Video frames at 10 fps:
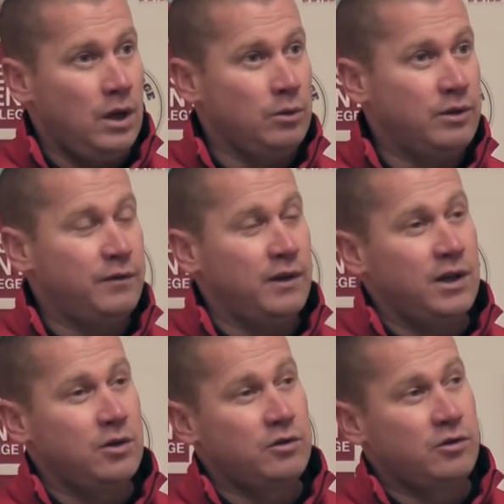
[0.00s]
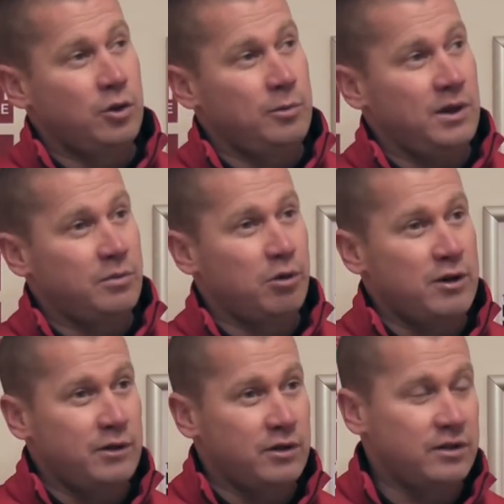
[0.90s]
Oh, definitely, because 2 minutes
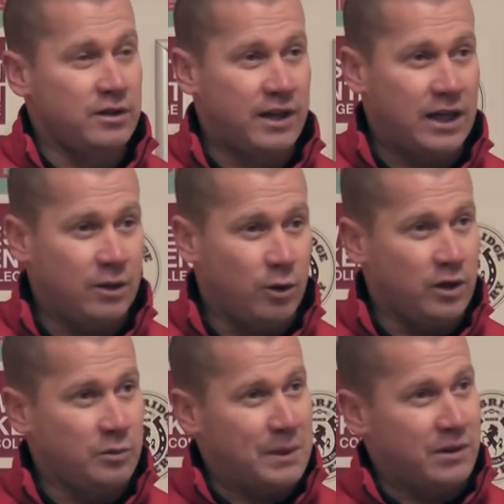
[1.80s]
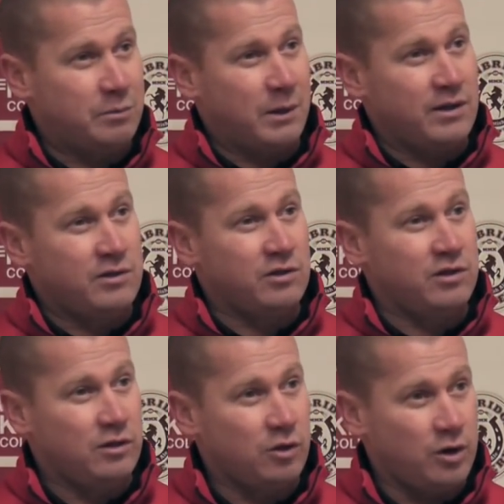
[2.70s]
previous, the 10 got in a bit of space
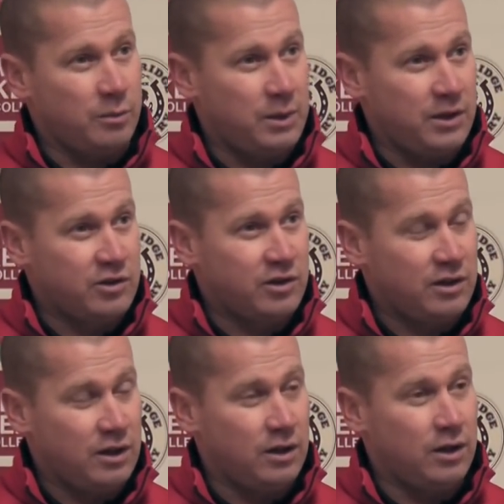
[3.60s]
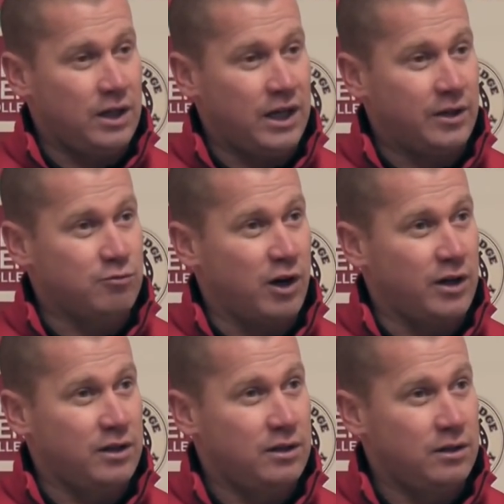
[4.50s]
just inside the pitch, and he had a
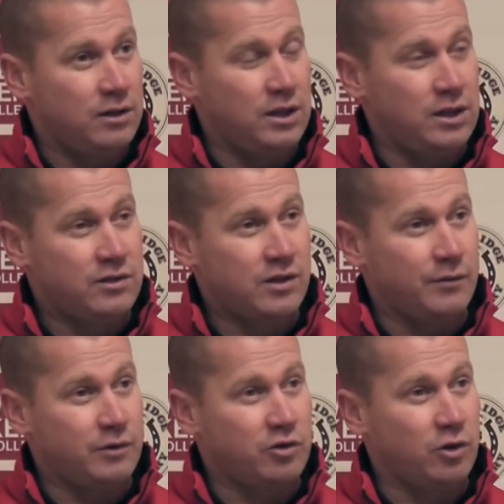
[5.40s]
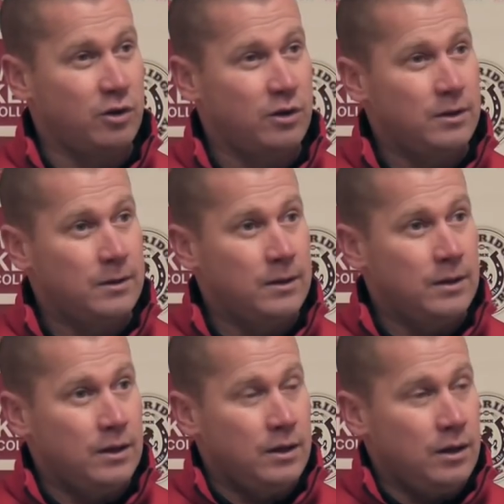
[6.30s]
run, and he scuffed a shot.
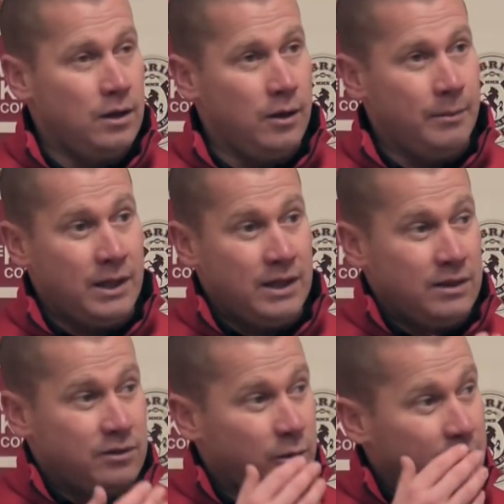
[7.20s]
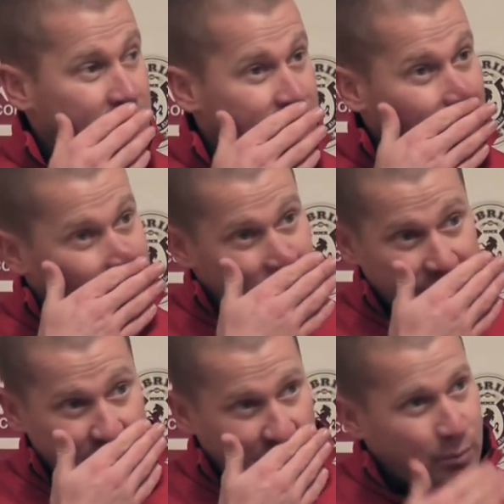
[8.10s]
And then 2 minutes later,
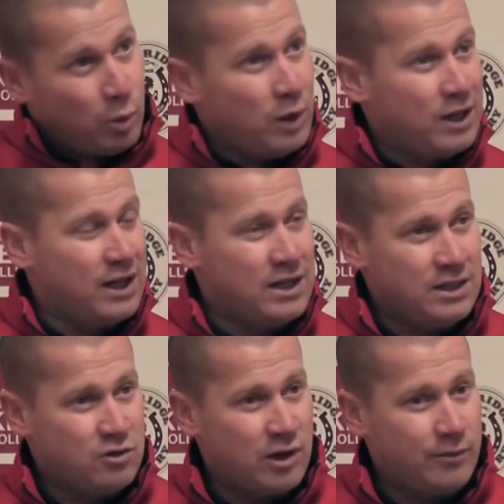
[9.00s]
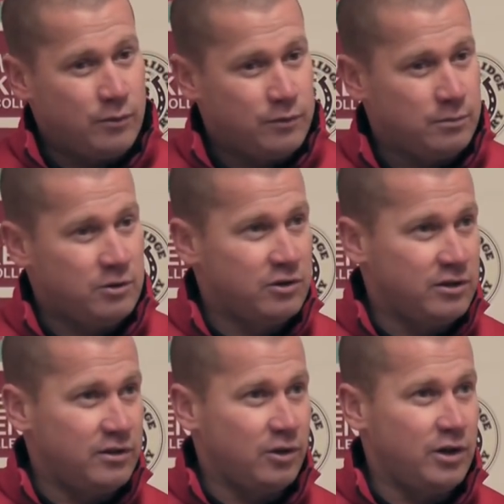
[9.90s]
he's got the ball again, and he's travelled from
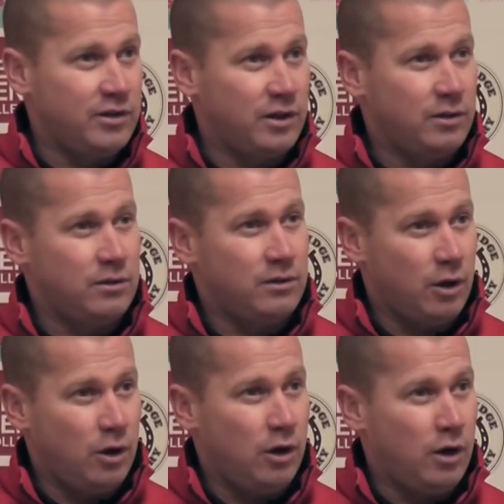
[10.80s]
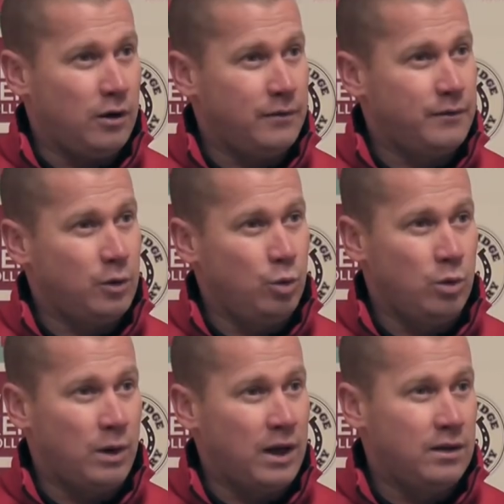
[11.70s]
just inside our half all
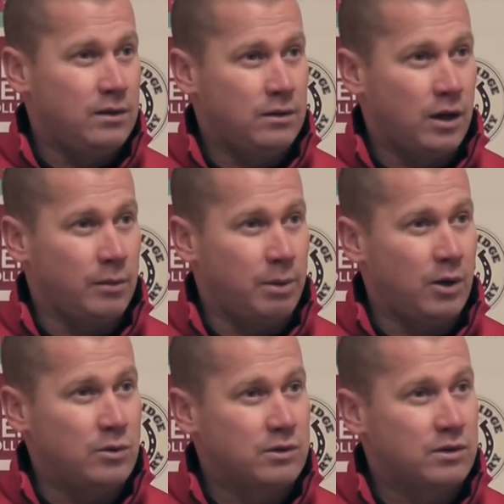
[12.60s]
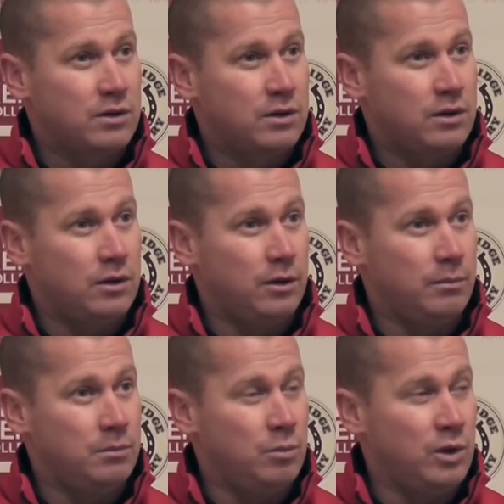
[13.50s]
the way unopposed.
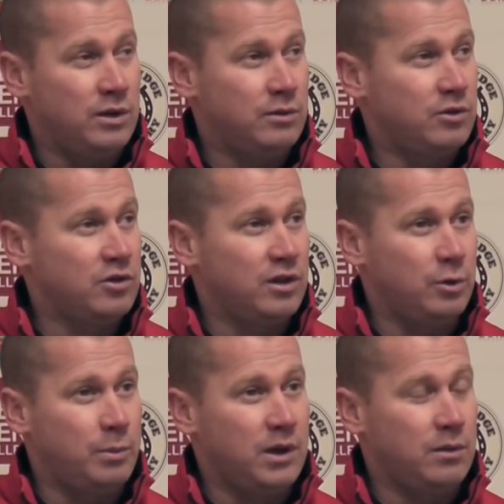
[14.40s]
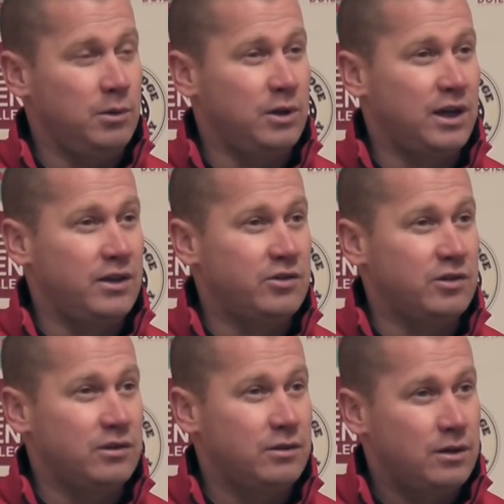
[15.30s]
When just a little bit of
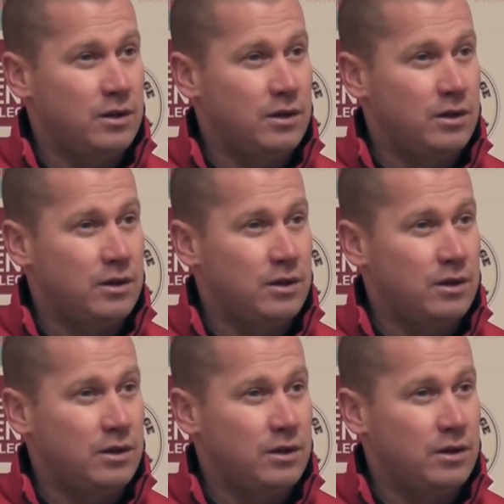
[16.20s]
communication